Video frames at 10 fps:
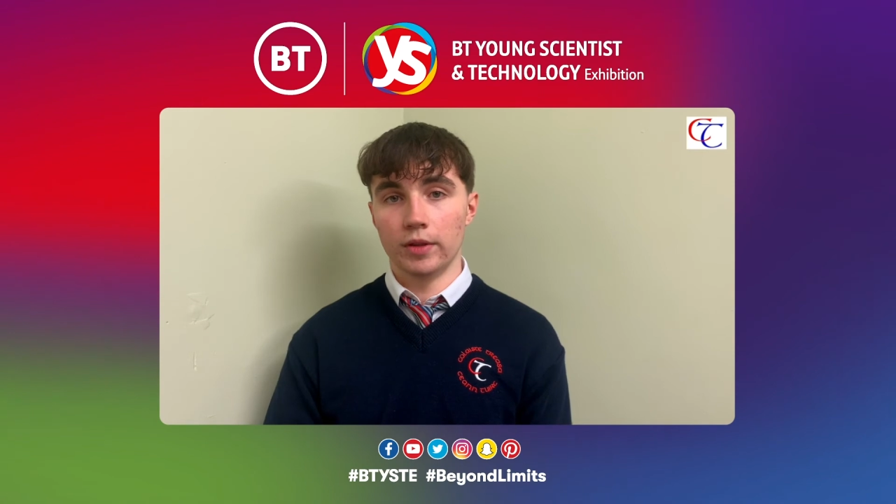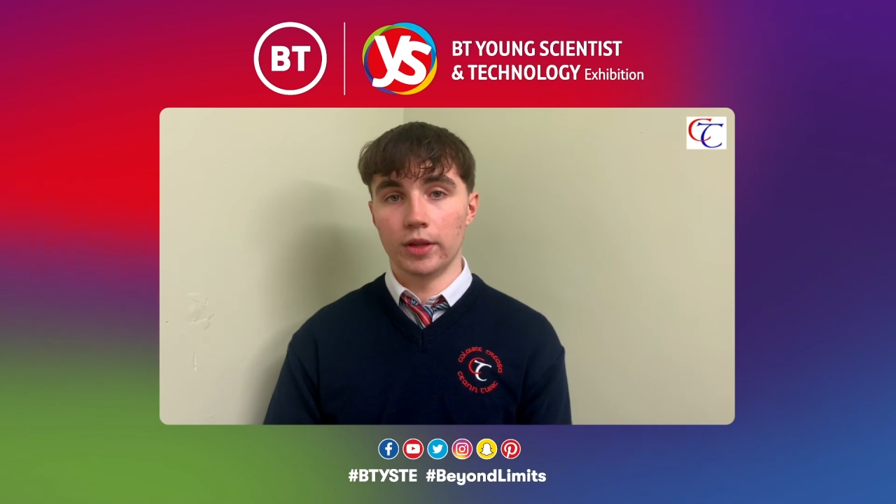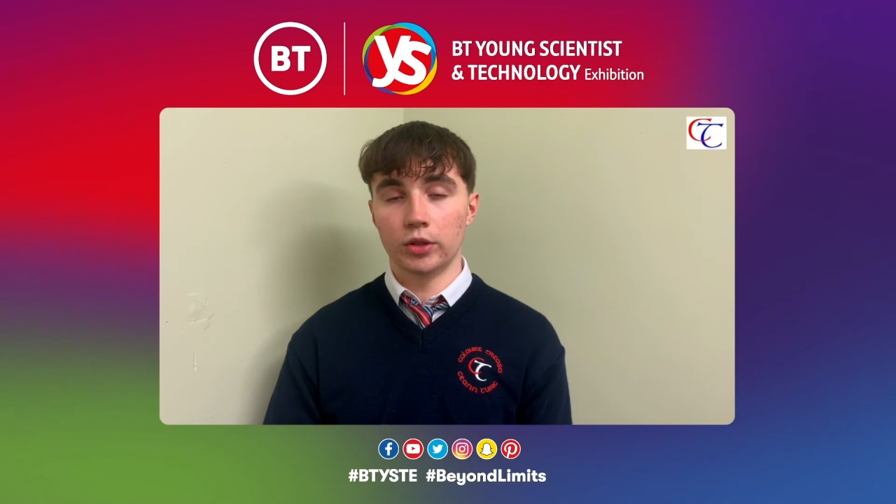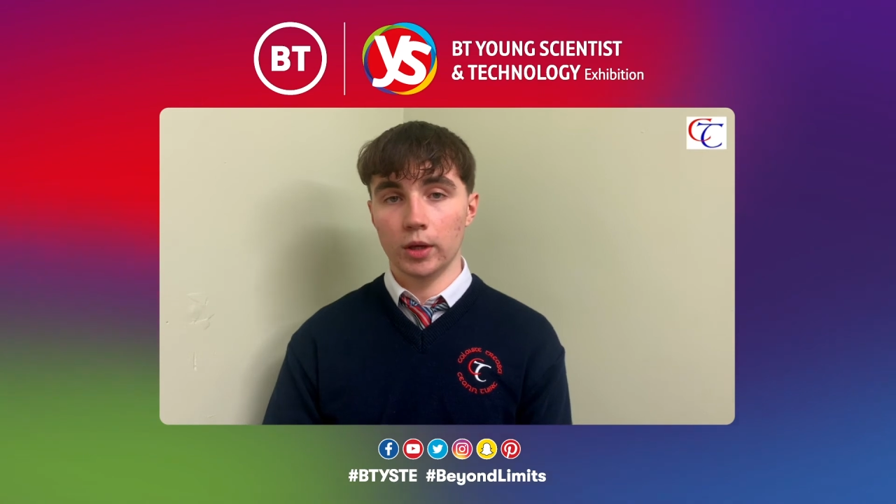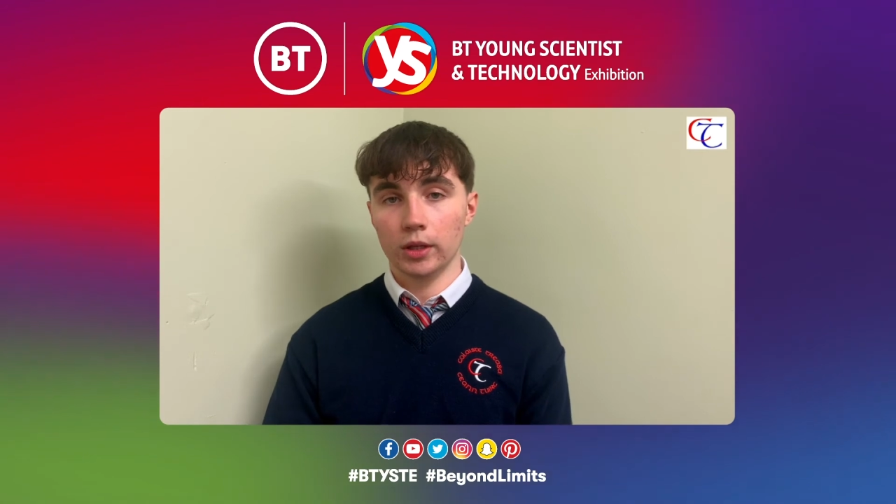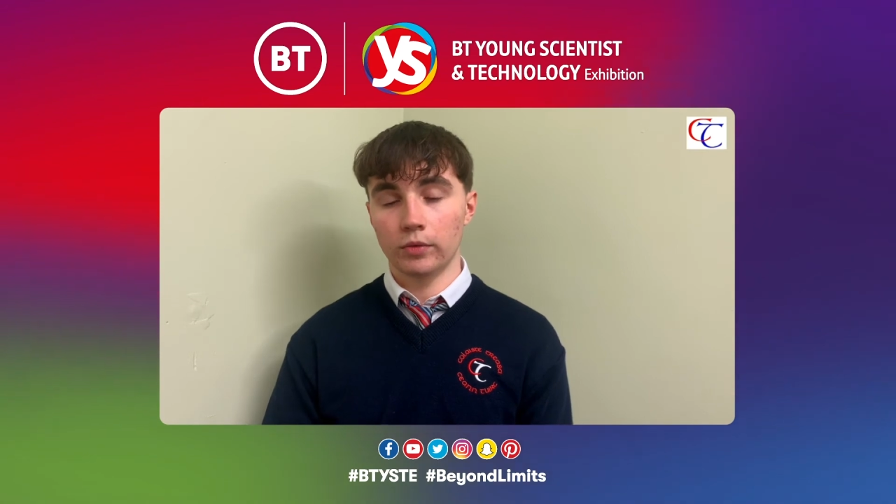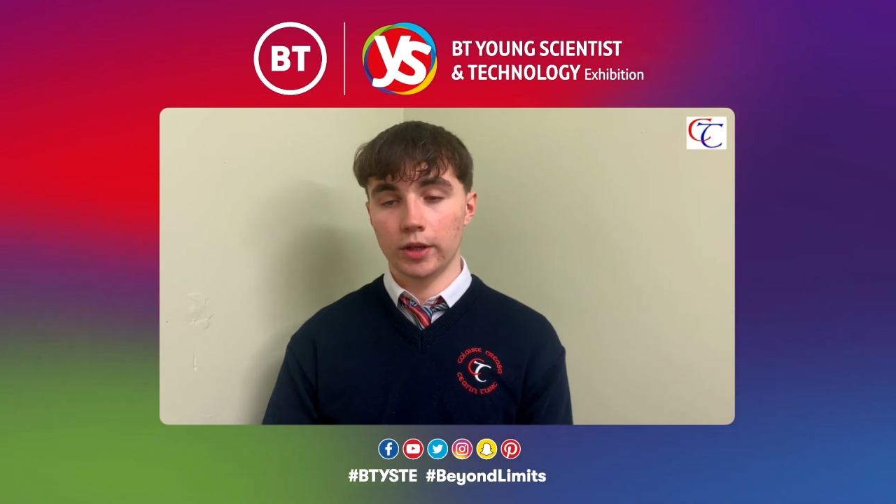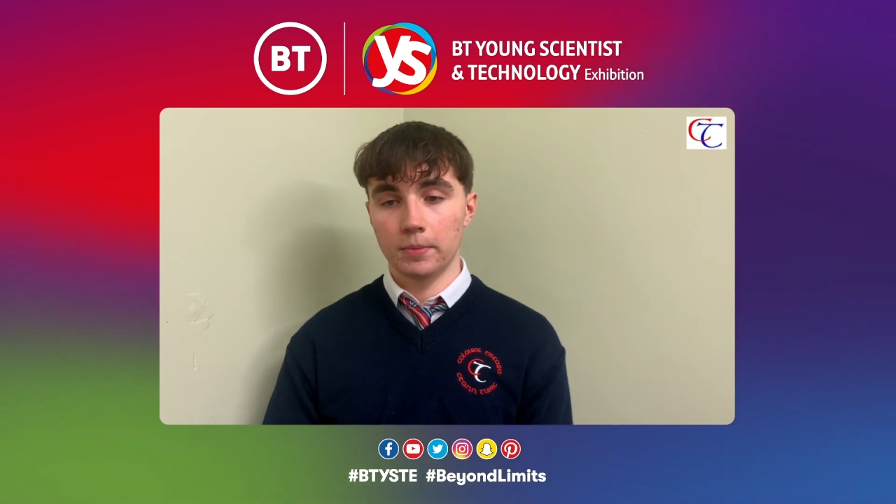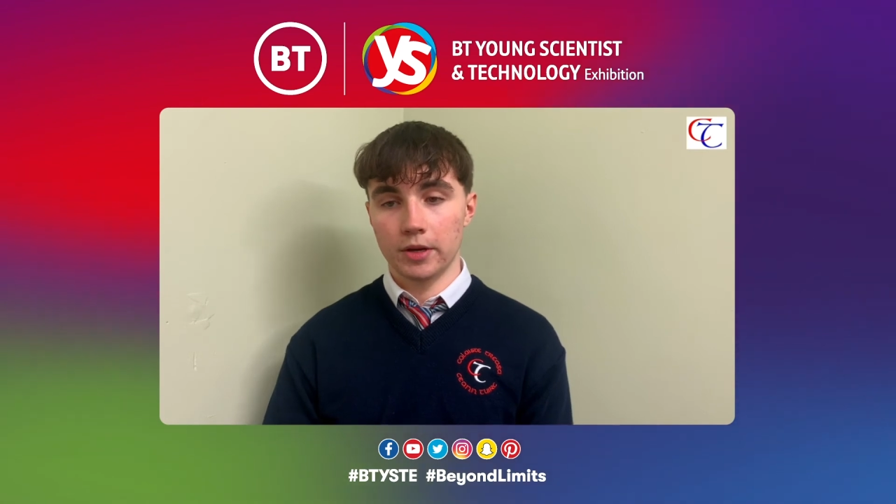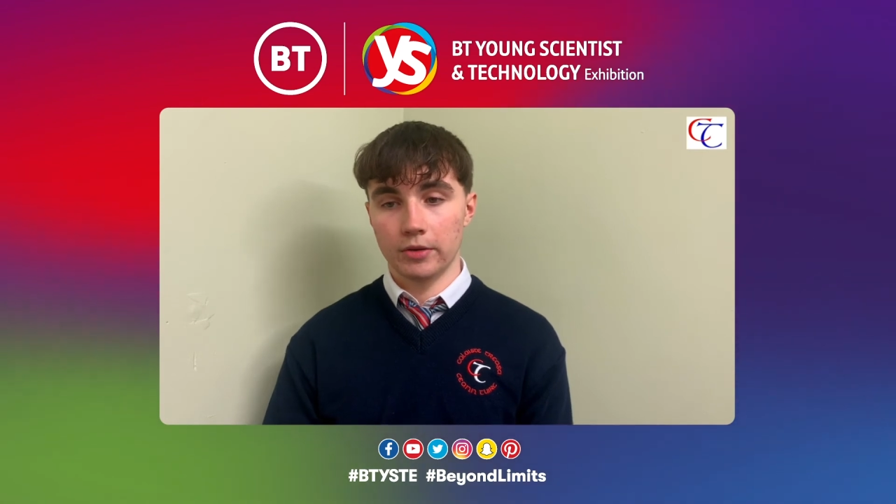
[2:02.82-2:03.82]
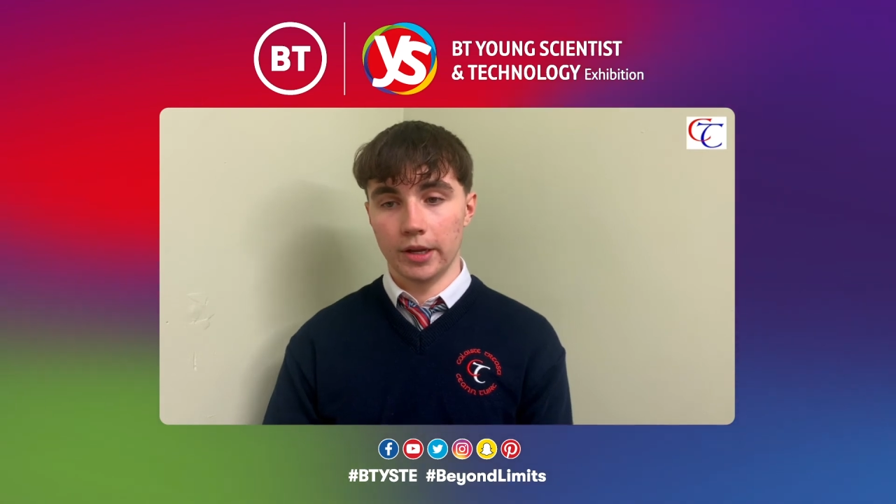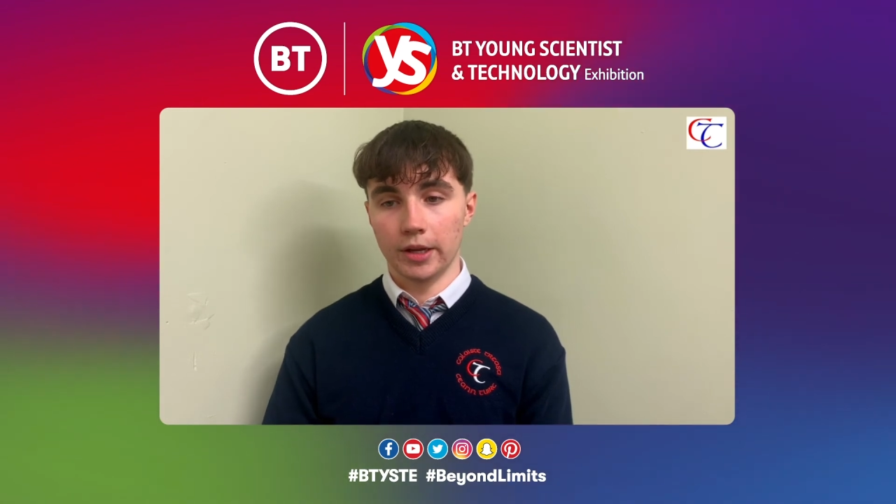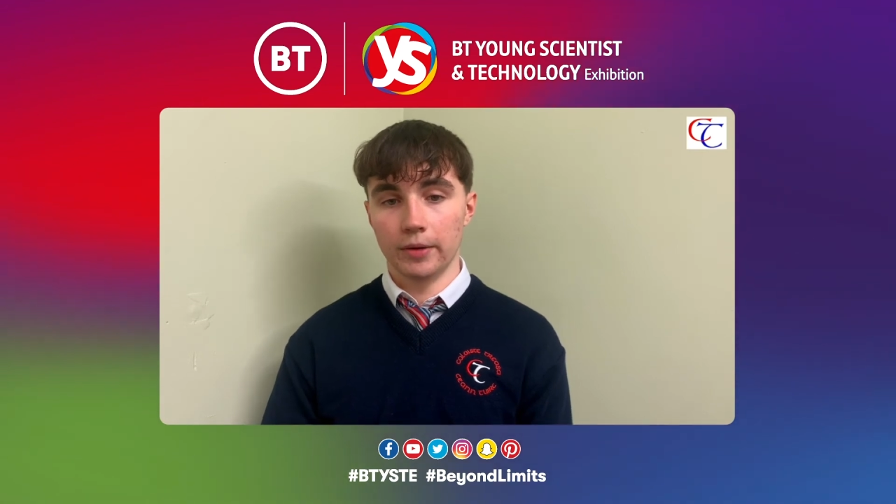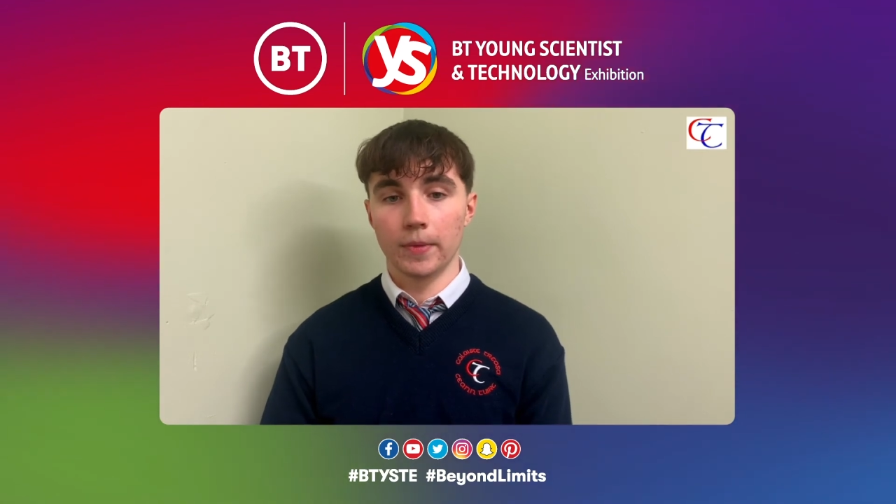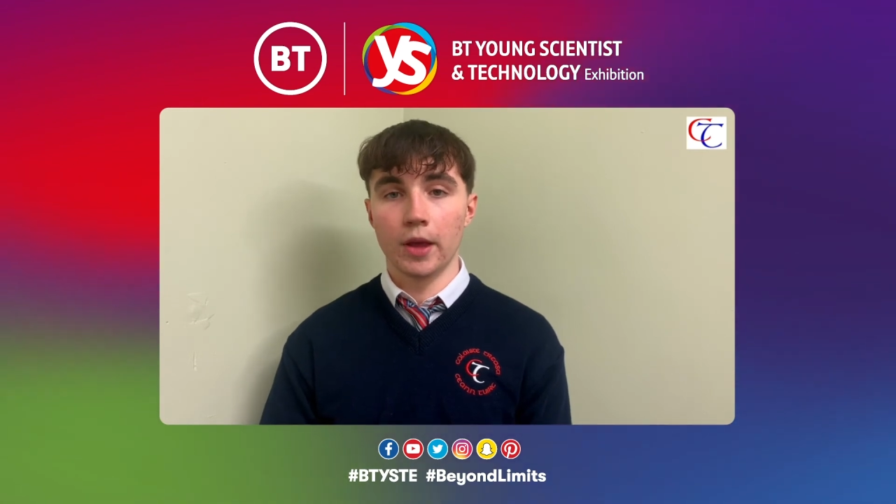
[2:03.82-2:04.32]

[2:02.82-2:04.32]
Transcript: the 12-week period,